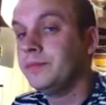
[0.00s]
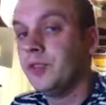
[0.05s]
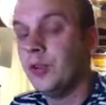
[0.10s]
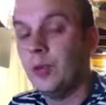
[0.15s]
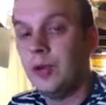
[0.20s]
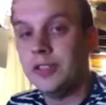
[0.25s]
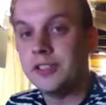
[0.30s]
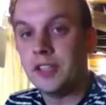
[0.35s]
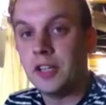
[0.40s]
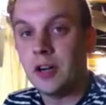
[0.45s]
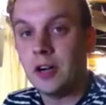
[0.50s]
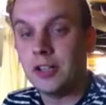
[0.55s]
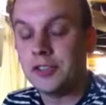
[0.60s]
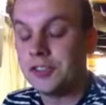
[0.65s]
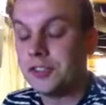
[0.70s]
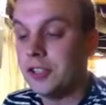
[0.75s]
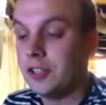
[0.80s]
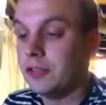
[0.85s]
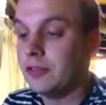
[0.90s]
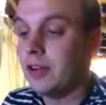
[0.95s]
the ones that are
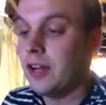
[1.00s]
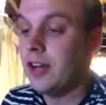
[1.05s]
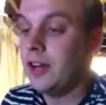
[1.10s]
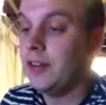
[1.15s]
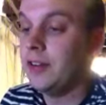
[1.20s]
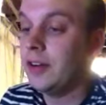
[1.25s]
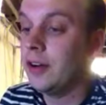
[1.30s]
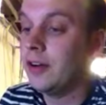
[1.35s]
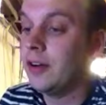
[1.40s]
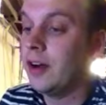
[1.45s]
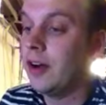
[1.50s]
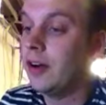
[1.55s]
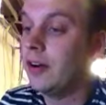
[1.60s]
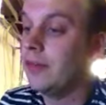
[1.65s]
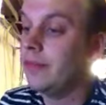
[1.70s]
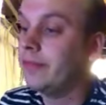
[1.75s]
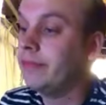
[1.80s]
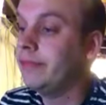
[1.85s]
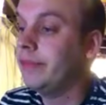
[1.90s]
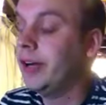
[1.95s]
still around
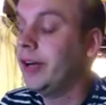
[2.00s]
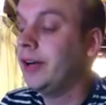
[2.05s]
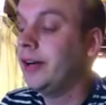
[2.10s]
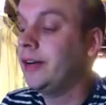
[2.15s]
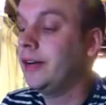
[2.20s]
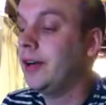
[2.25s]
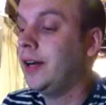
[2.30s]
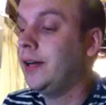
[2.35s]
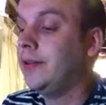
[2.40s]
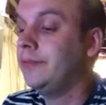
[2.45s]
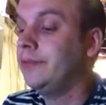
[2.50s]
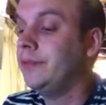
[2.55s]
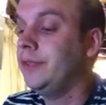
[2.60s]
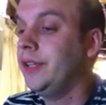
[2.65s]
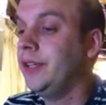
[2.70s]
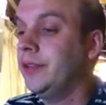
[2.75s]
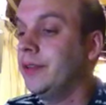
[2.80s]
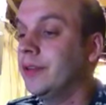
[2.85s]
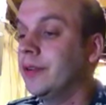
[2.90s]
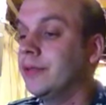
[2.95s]
are
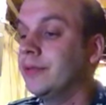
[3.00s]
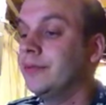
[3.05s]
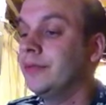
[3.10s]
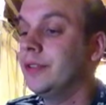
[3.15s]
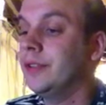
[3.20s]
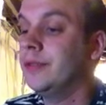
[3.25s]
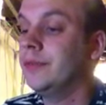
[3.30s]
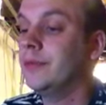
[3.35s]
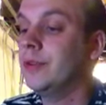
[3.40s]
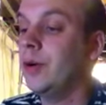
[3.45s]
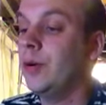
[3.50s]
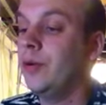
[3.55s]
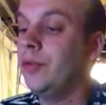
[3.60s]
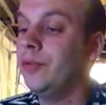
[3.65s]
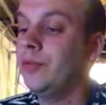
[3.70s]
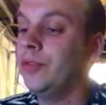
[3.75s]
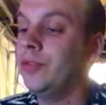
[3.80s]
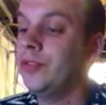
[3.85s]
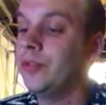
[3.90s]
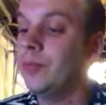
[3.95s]
either they're
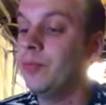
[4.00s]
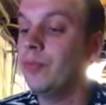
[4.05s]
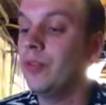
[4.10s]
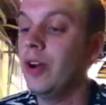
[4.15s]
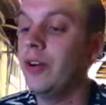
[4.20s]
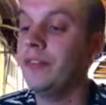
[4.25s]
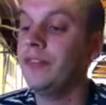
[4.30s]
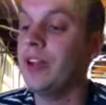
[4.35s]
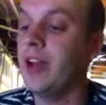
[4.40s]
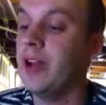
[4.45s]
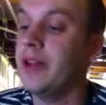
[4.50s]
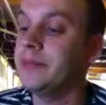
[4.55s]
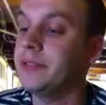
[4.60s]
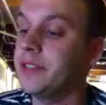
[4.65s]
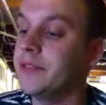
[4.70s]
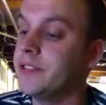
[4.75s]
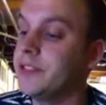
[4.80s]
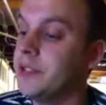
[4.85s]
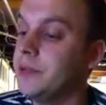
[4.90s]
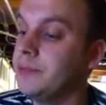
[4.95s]
going through some rough
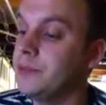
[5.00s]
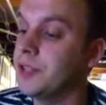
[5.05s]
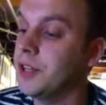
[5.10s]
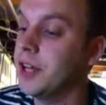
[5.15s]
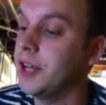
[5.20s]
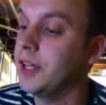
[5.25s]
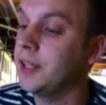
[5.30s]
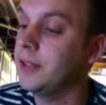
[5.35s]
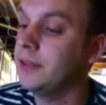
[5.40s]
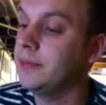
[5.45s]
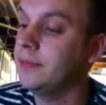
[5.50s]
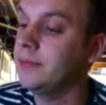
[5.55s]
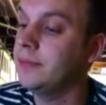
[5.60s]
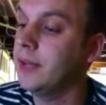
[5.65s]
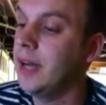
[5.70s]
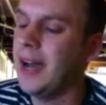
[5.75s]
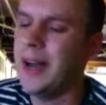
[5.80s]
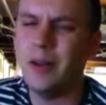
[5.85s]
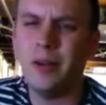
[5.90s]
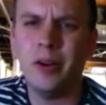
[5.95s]
times. It seems like,
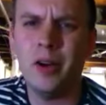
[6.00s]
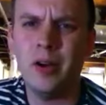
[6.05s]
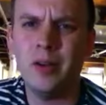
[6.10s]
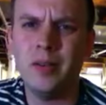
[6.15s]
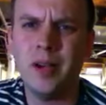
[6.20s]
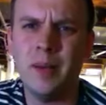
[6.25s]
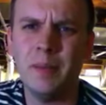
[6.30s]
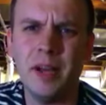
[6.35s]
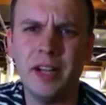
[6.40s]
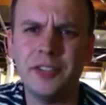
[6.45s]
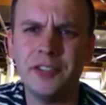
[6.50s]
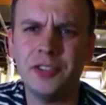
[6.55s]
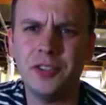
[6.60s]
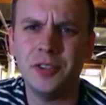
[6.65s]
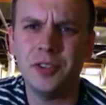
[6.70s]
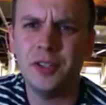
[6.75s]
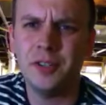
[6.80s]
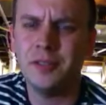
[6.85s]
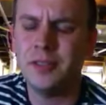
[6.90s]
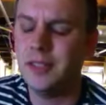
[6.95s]
I don't know. I'm not
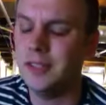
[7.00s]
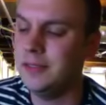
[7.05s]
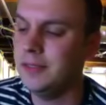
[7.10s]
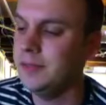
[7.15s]
sure though.